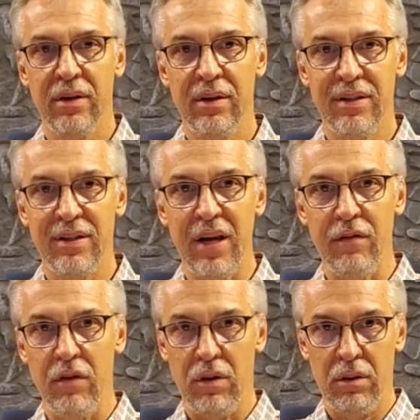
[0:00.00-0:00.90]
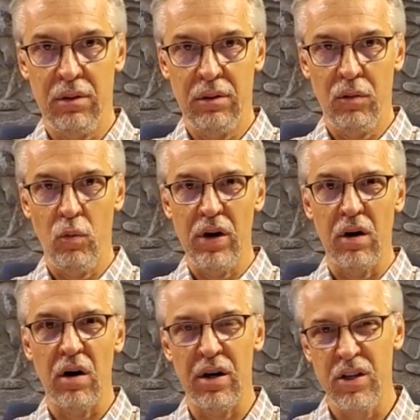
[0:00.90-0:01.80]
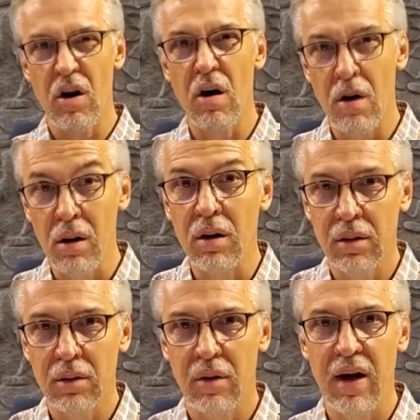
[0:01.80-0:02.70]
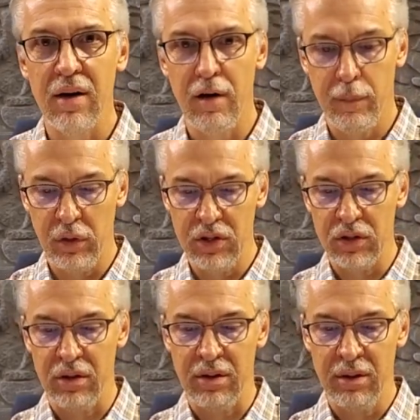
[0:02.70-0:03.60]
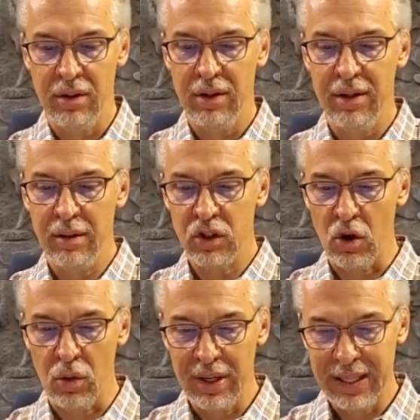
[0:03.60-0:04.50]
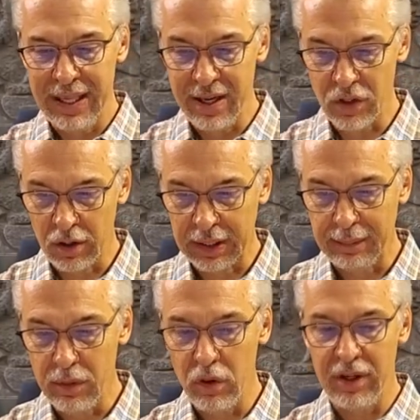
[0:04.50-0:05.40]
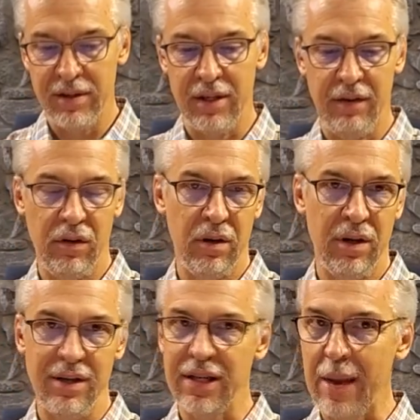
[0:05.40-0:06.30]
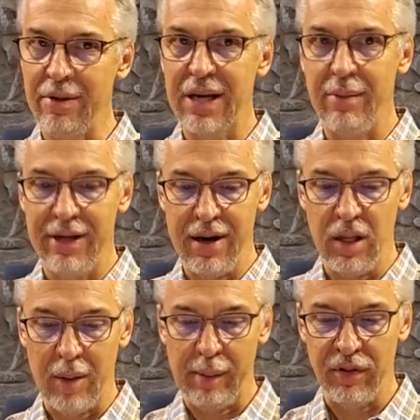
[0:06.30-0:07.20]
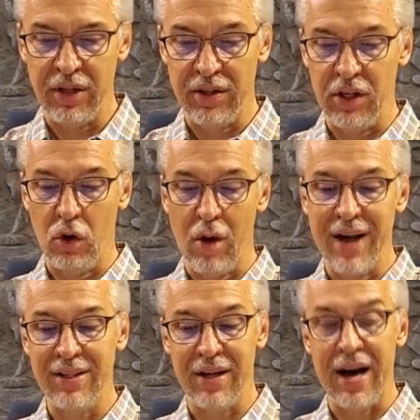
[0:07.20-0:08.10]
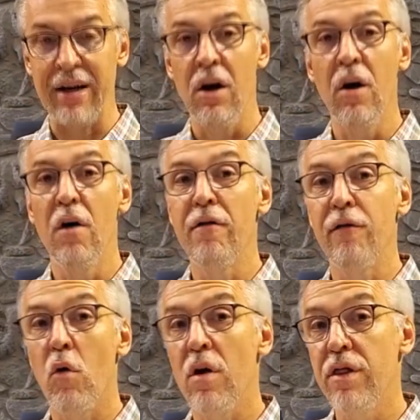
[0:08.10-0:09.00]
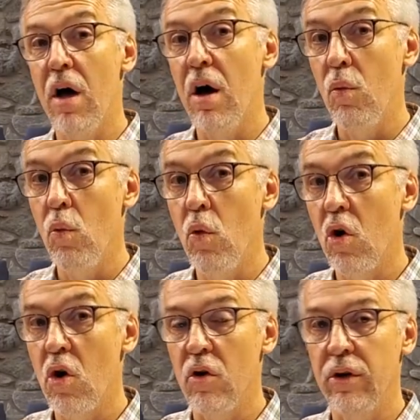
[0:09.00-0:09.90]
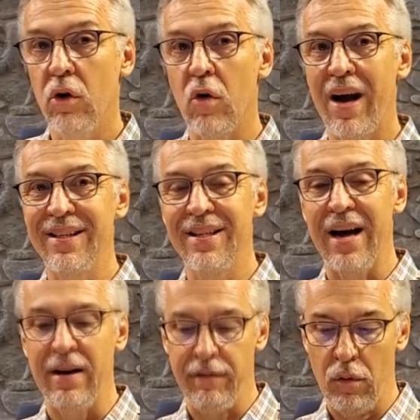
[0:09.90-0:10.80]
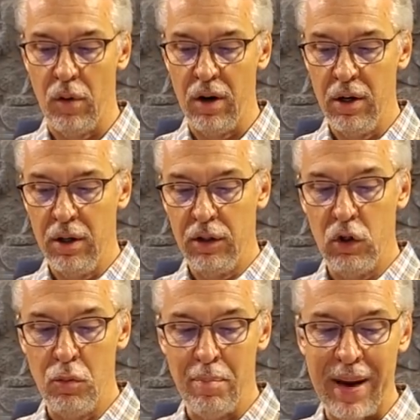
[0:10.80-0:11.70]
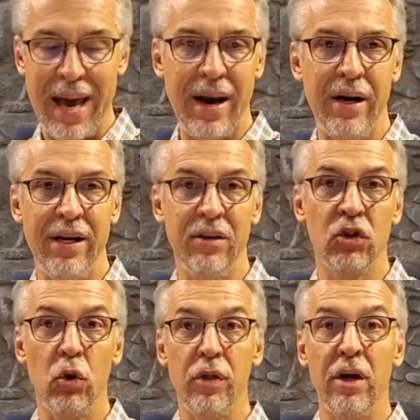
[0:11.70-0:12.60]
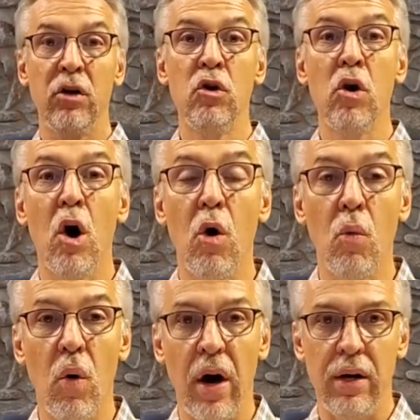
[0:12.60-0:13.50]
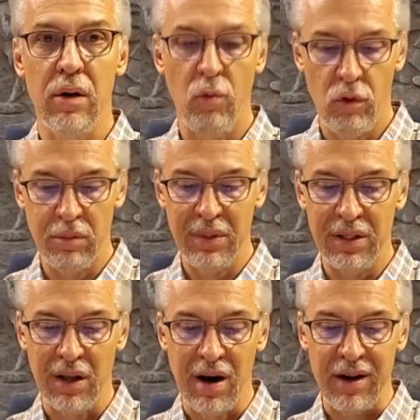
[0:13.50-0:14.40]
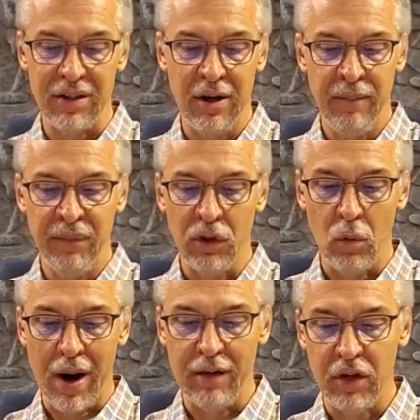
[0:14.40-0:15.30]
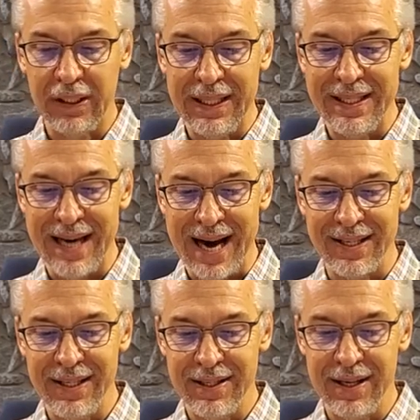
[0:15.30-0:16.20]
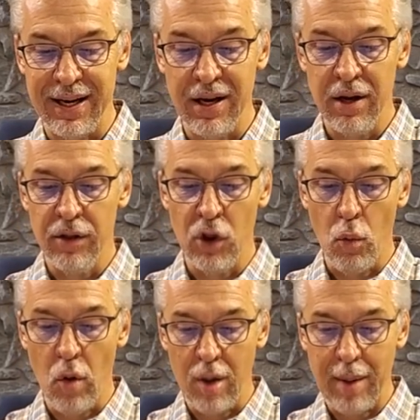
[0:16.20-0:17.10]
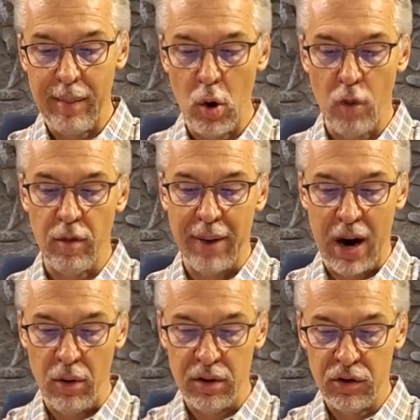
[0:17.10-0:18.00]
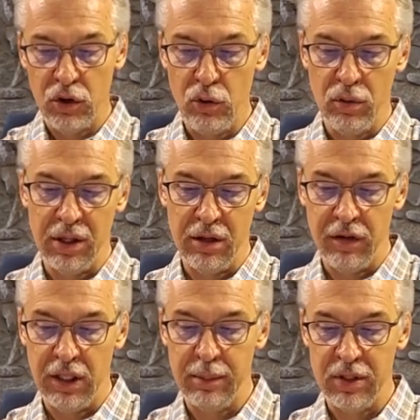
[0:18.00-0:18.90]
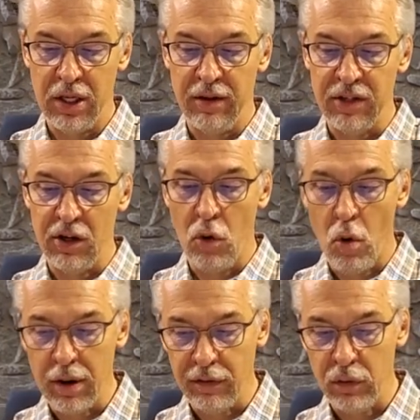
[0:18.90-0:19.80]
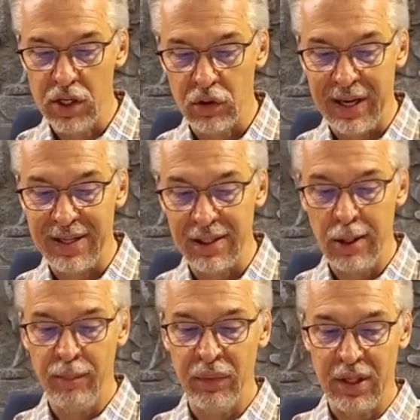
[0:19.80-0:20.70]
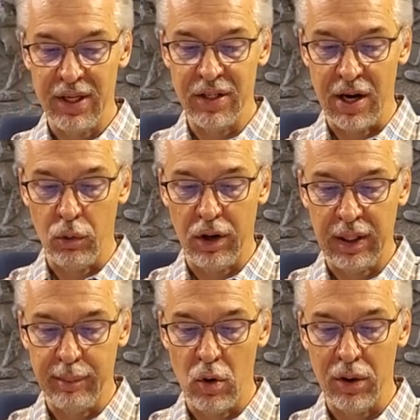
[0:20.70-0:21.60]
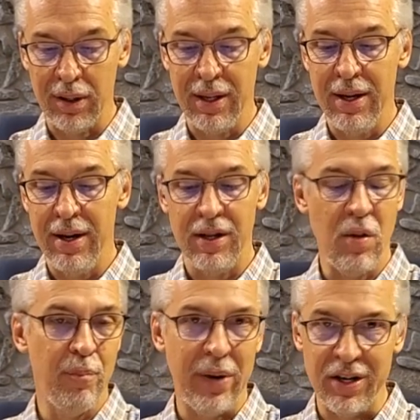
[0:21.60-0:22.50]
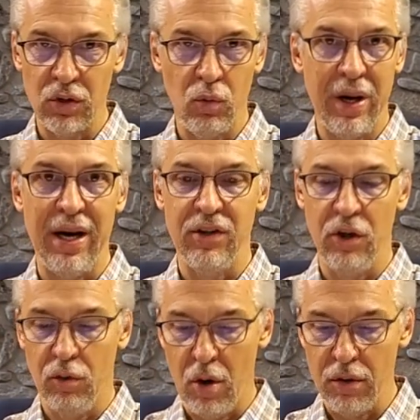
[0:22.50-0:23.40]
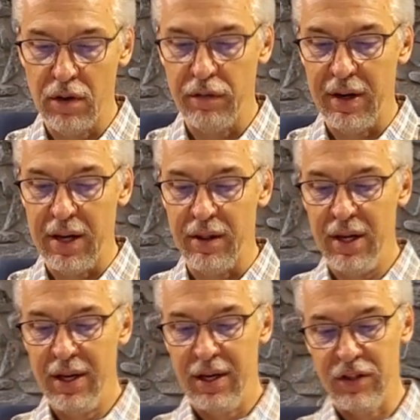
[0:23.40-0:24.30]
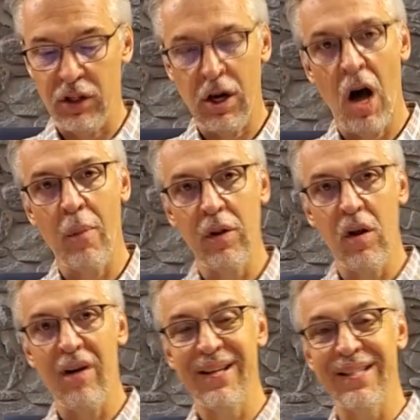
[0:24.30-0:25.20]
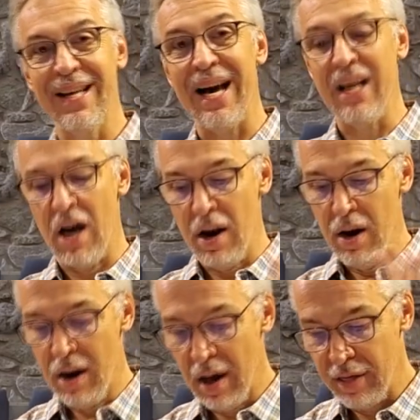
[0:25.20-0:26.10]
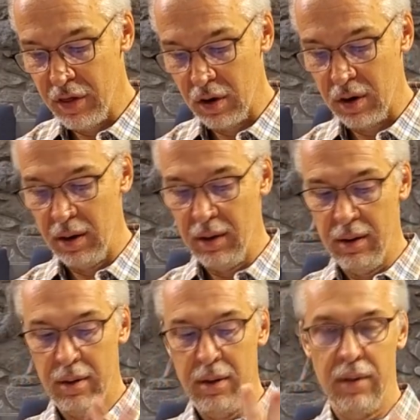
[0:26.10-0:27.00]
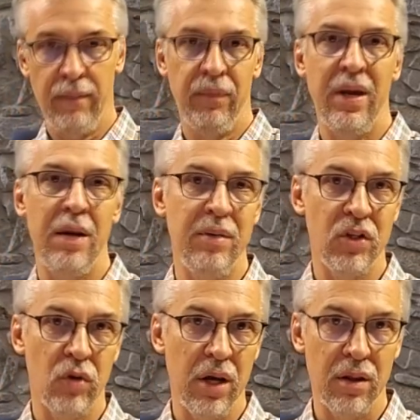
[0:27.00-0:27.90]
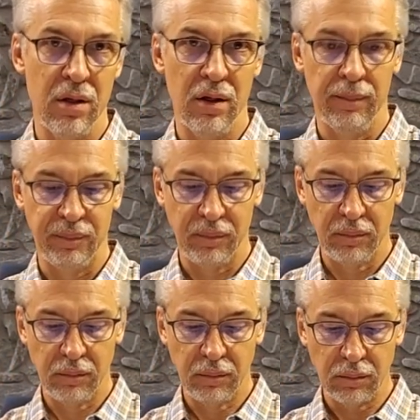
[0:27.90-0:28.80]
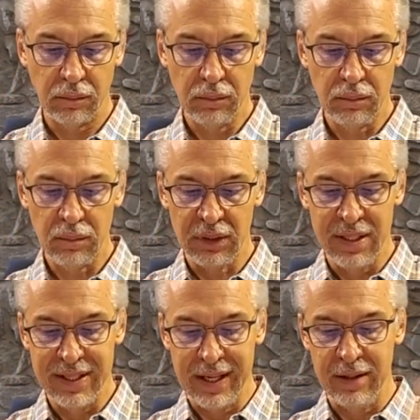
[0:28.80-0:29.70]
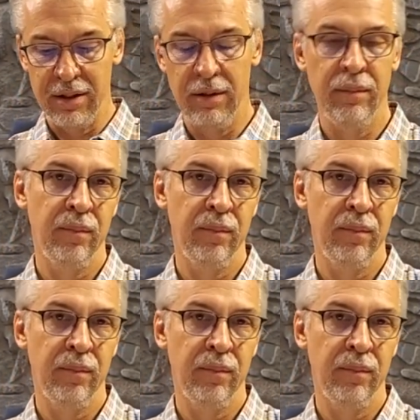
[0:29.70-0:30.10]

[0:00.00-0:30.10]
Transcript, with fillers: Savior. We are a y'all, right, of priesthood. So he is our community savior. And time and time again, the Bible says that Christ died for the world. Christ died for humanity so that no one would be lost. The writer of Ecclesiastes say, though one may be overpowered, two can defend themselves, and a cord of three strands is not quickly broken. And the best way to grow in your faith is to come alongside another and be strengthened. Second,